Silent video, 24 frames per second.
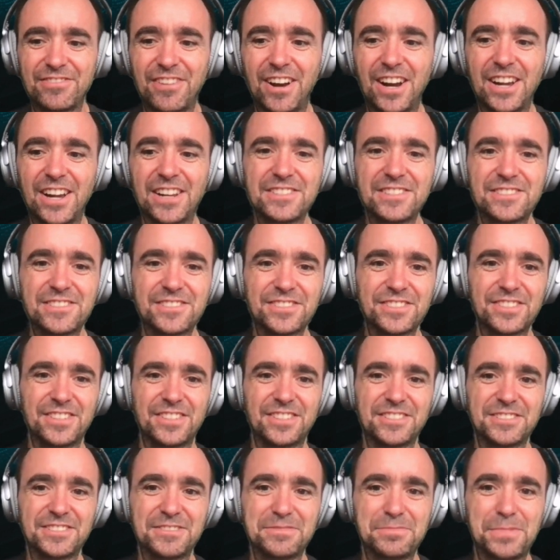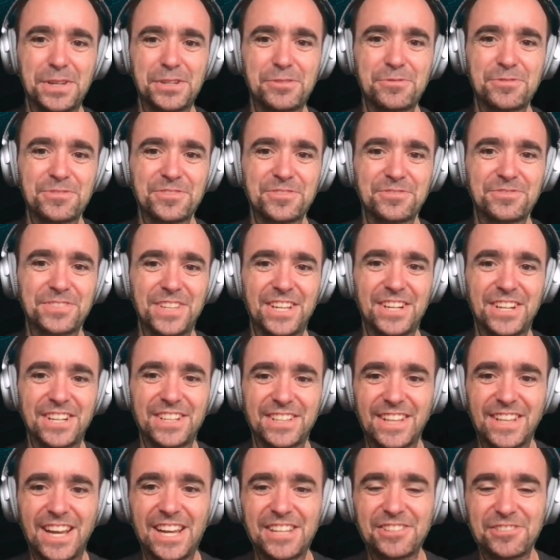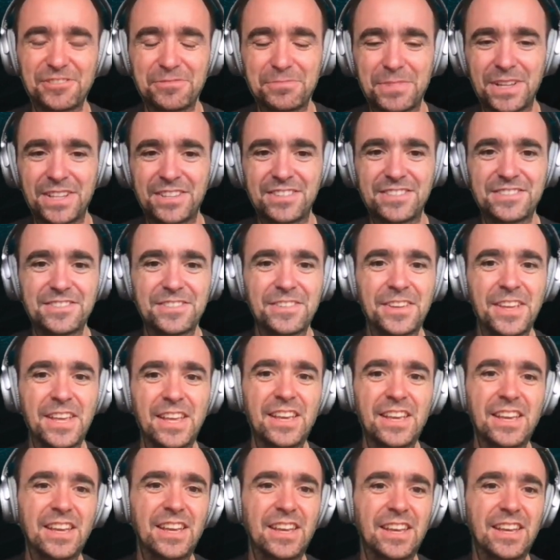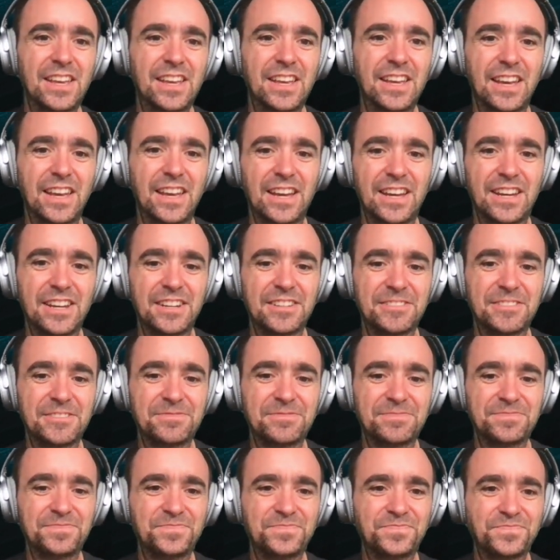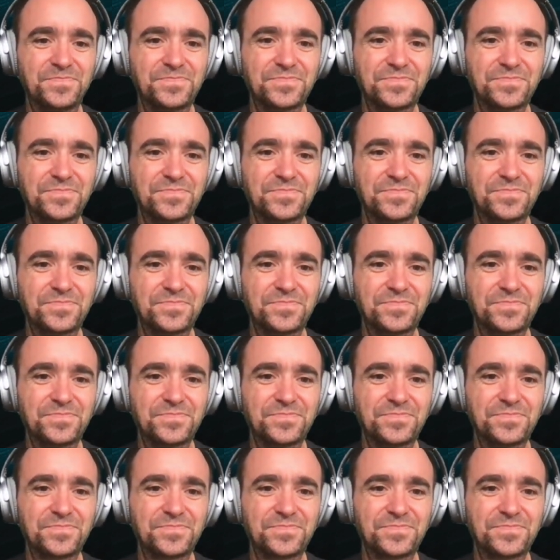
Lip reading: files because of their entitlements. And